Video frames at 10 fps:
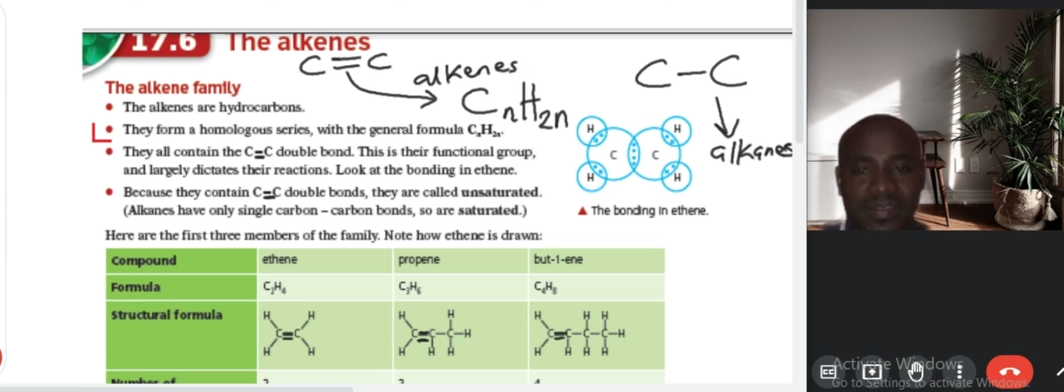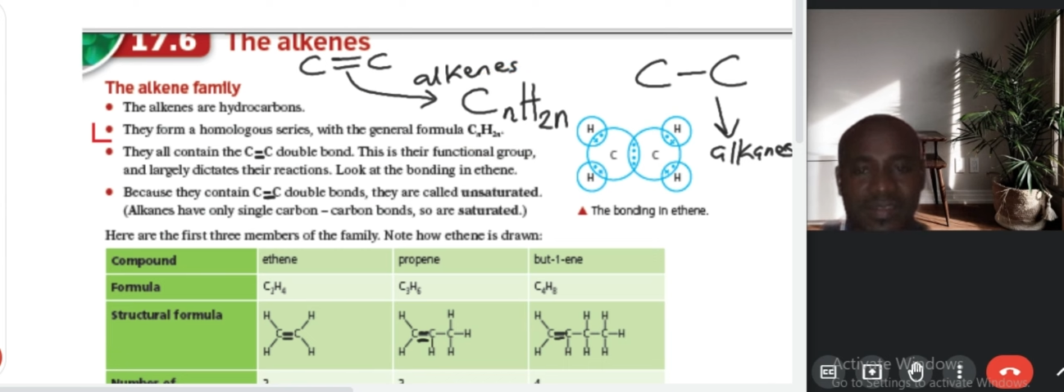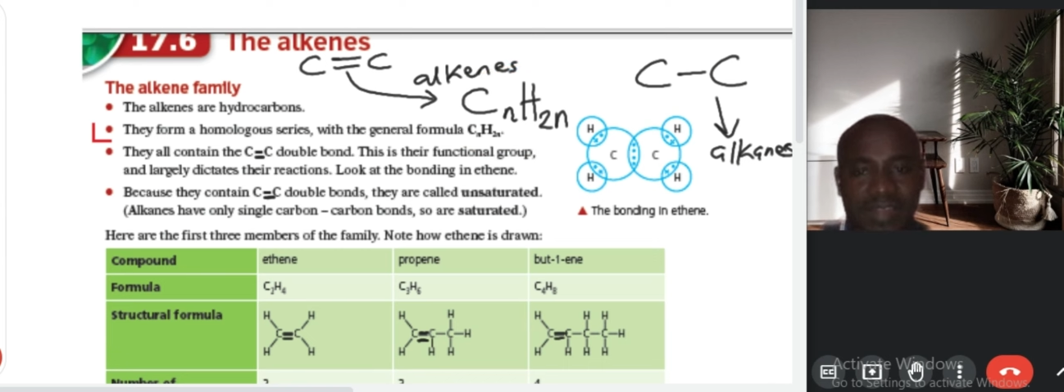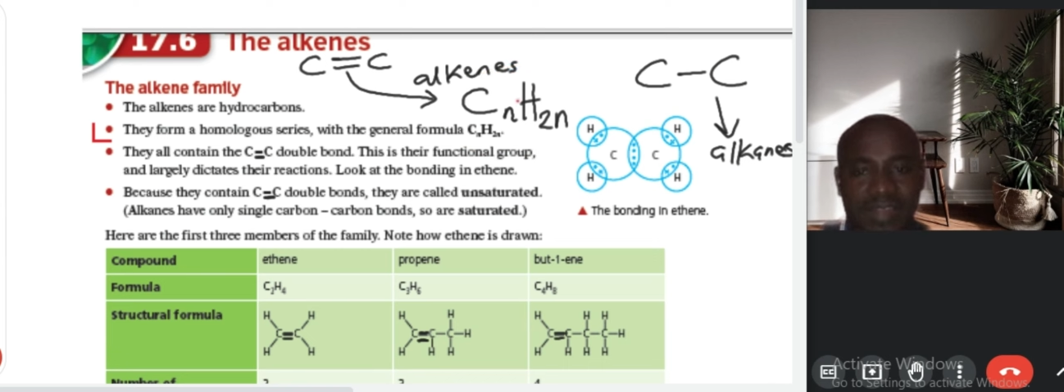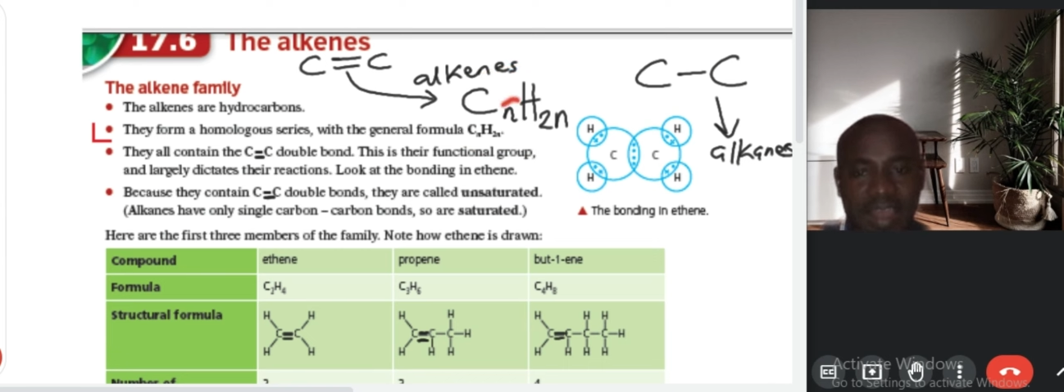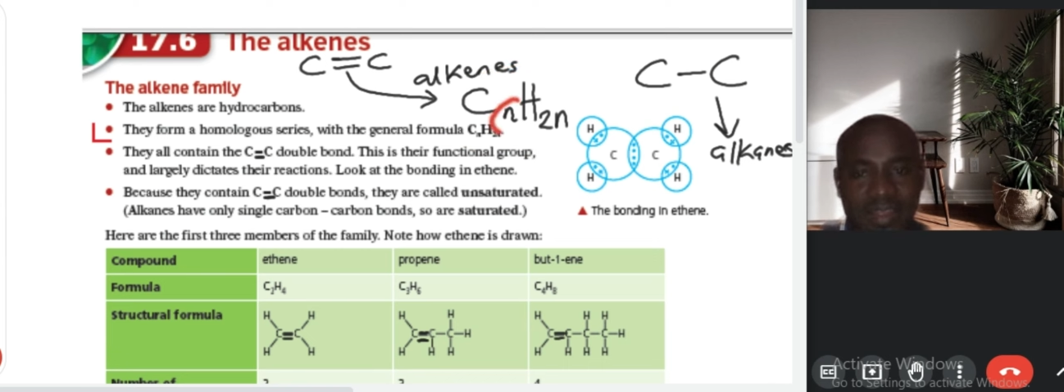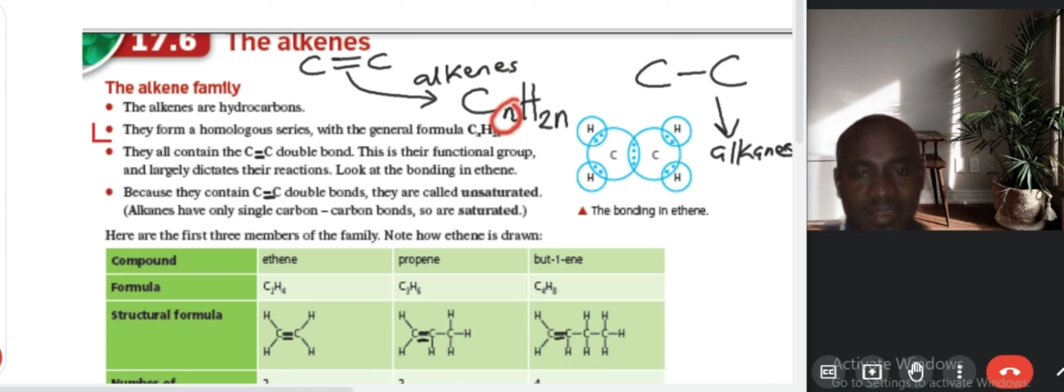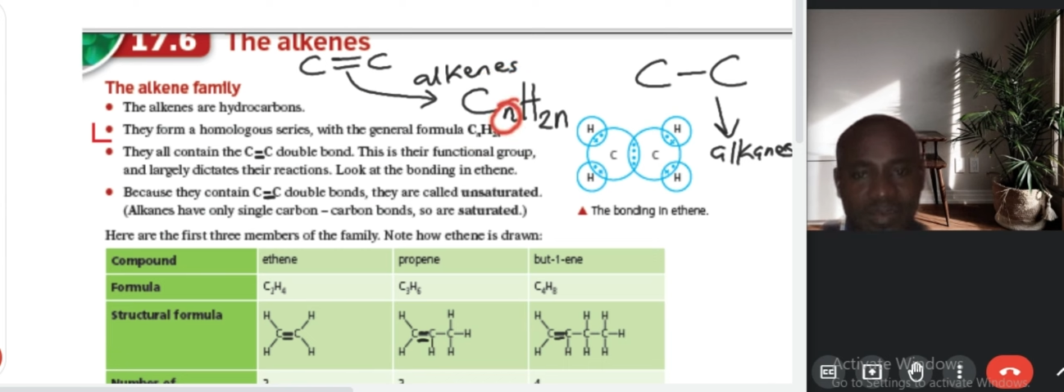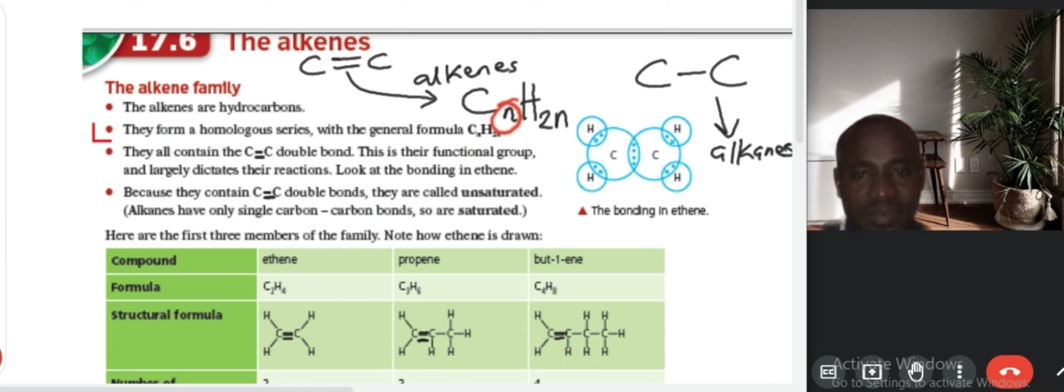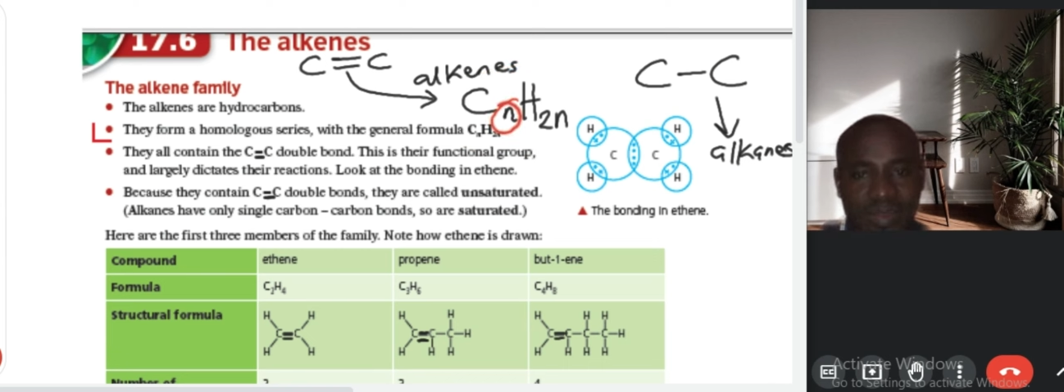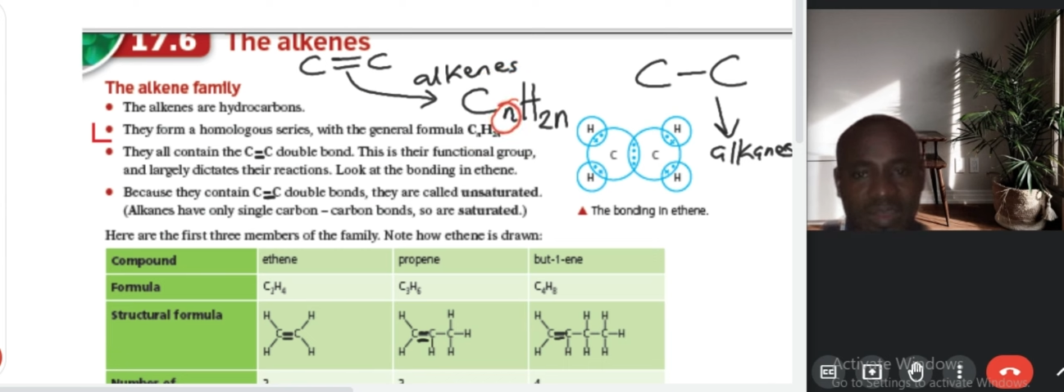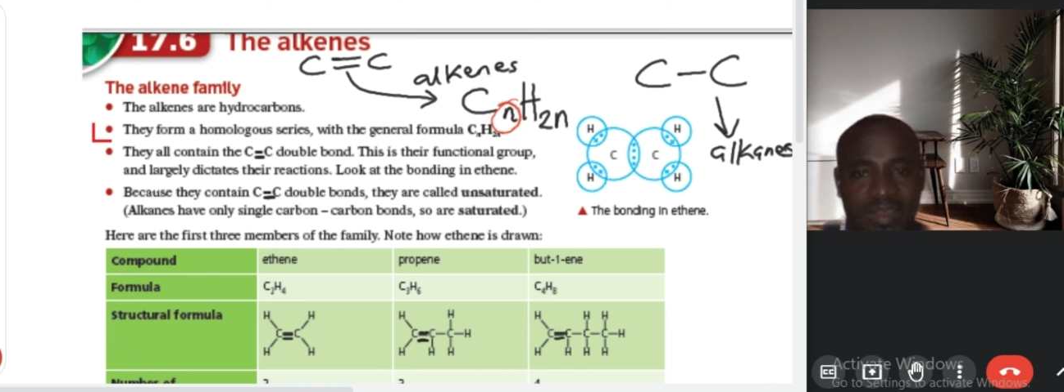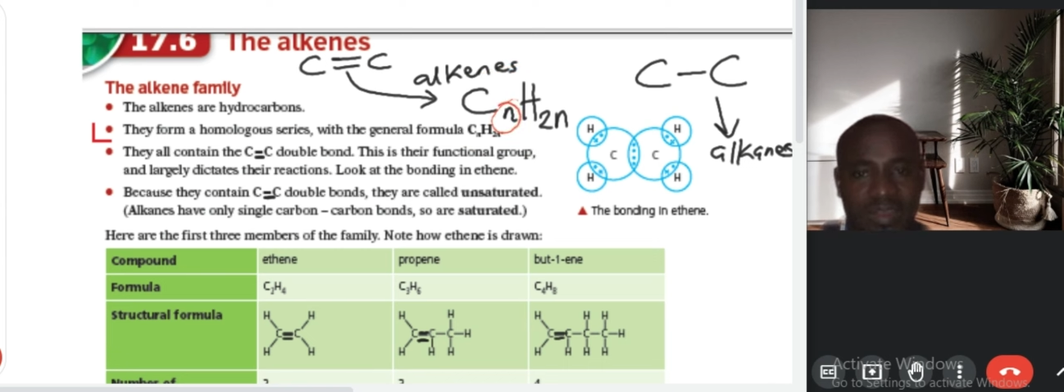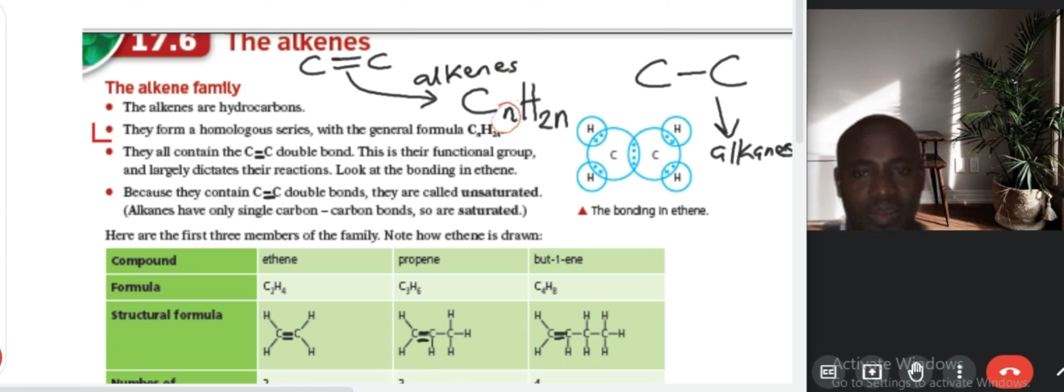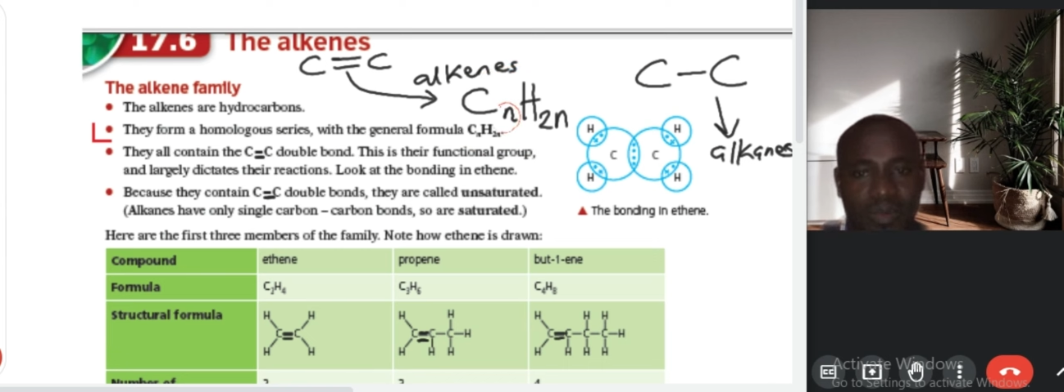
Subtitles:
N represents the number